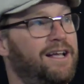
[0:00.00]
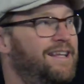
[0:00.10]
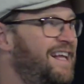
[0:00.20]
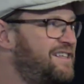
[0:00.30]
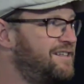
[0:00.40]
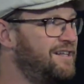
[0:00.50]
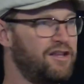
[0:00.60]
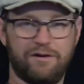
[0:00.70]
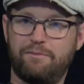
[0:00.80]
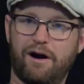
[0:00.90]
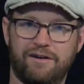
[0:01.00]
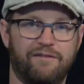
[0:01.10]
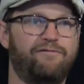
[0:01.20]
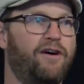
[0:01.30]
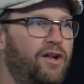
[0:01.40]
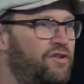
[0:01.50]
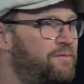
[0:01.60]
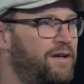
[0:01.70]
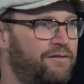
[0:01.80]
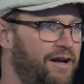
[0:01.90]
and that's another part that follows
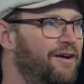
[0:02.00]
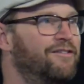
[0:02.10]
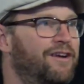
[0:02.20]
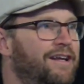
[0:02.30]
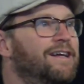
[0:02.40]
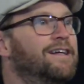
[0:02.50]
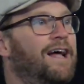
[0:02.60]
me around, right?